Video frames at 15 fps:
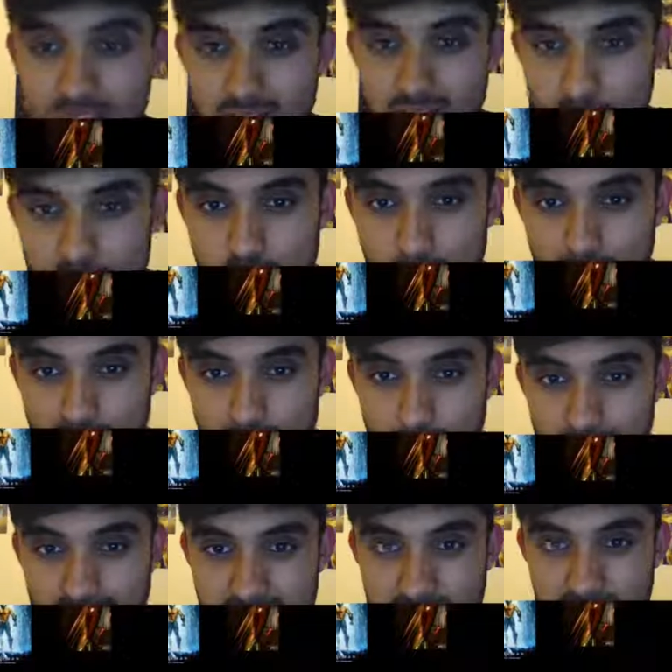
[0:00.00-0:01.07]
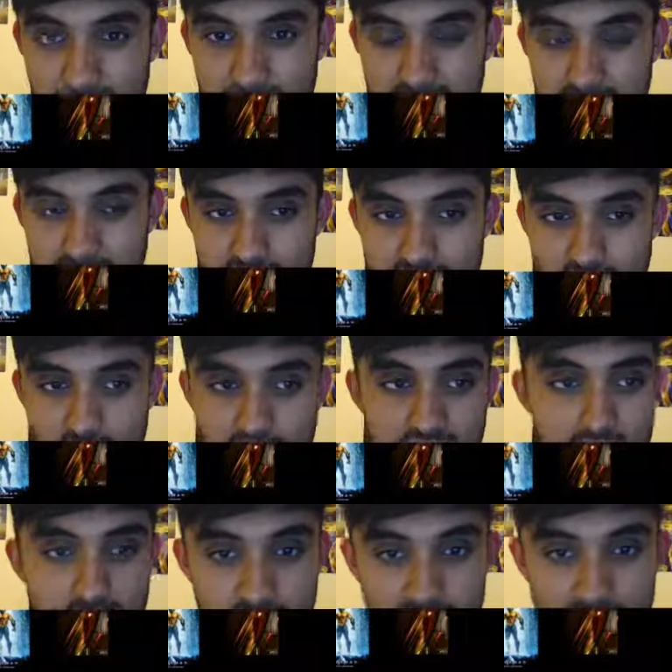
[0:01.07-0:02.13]
I'm sure there's gonna be different opinions
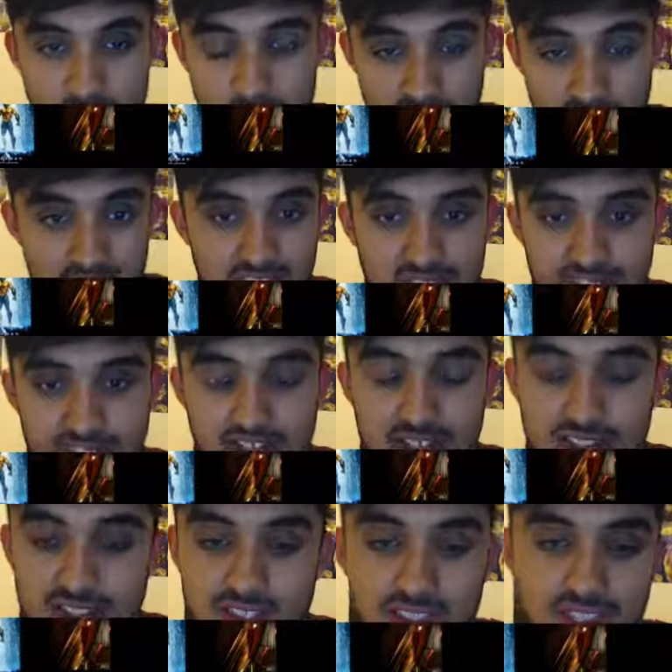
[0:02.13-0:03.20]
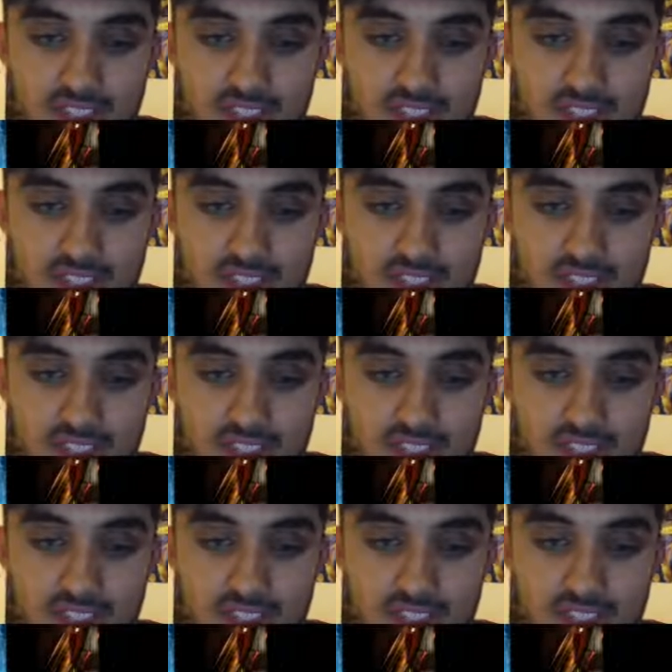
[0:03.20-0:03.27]
circling around.